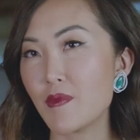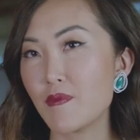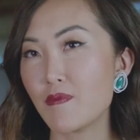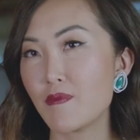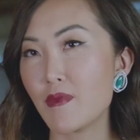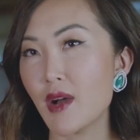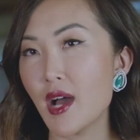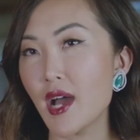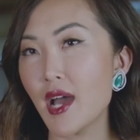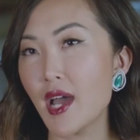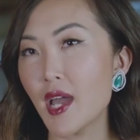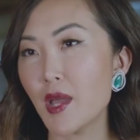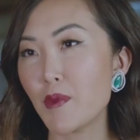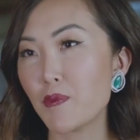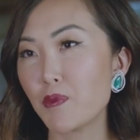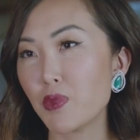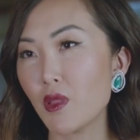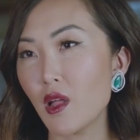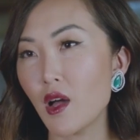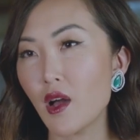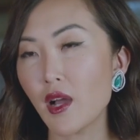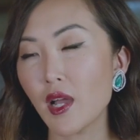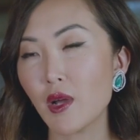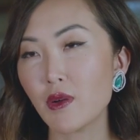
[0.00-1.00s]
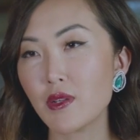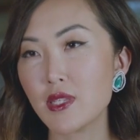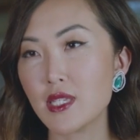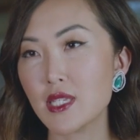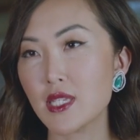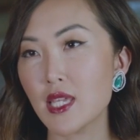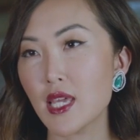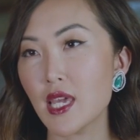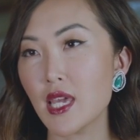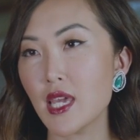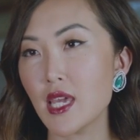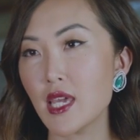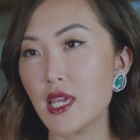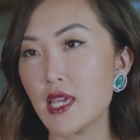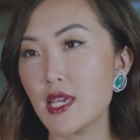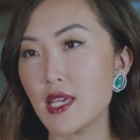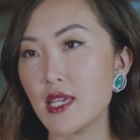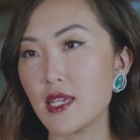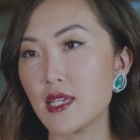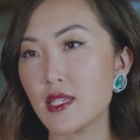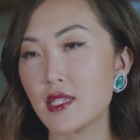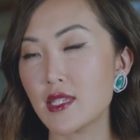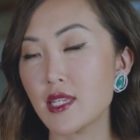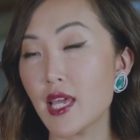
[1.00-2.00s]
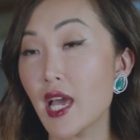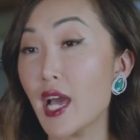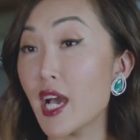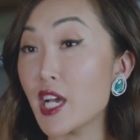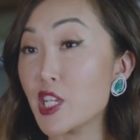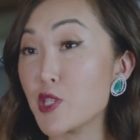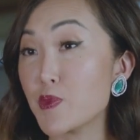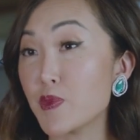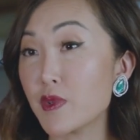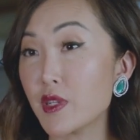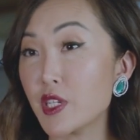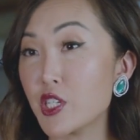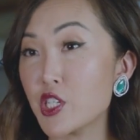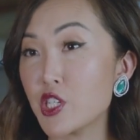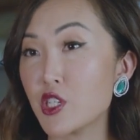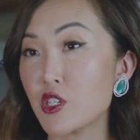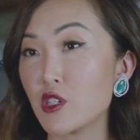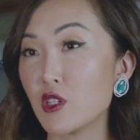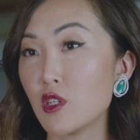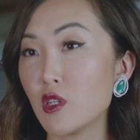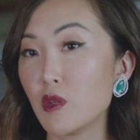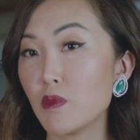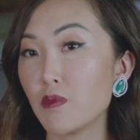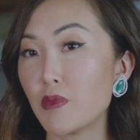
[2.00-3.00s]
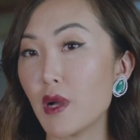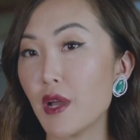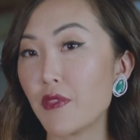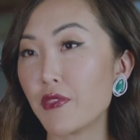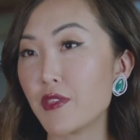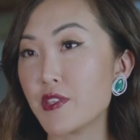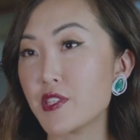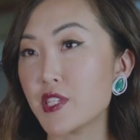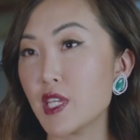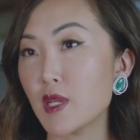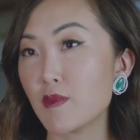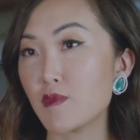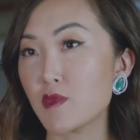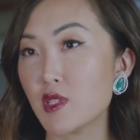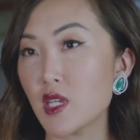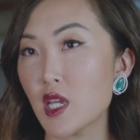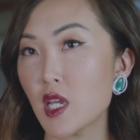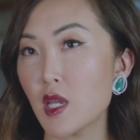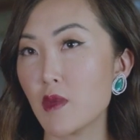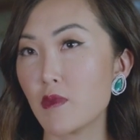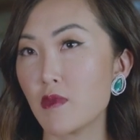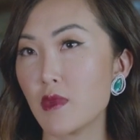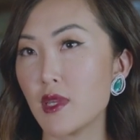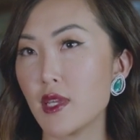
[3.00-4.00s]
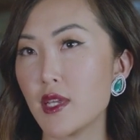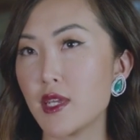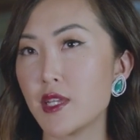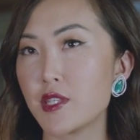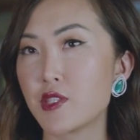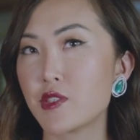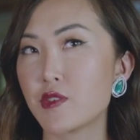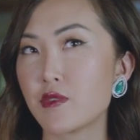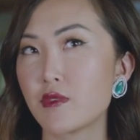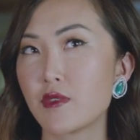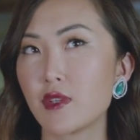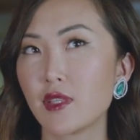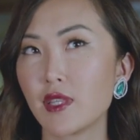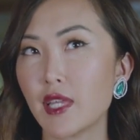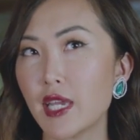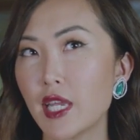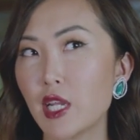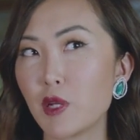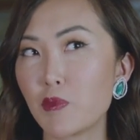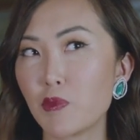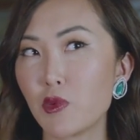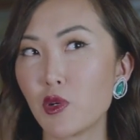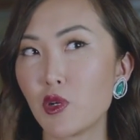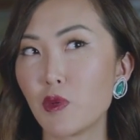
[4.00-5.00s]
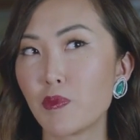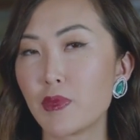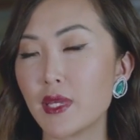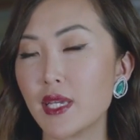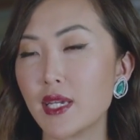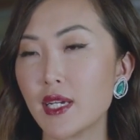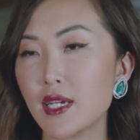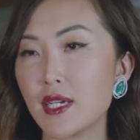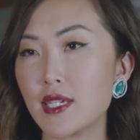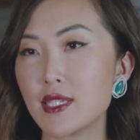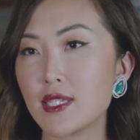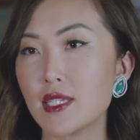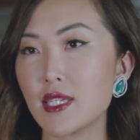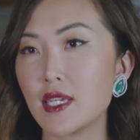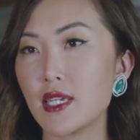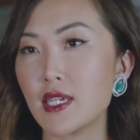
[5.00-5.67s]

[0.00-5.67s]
My blog, I would say, is aspirational, but at the same time, it's relatable because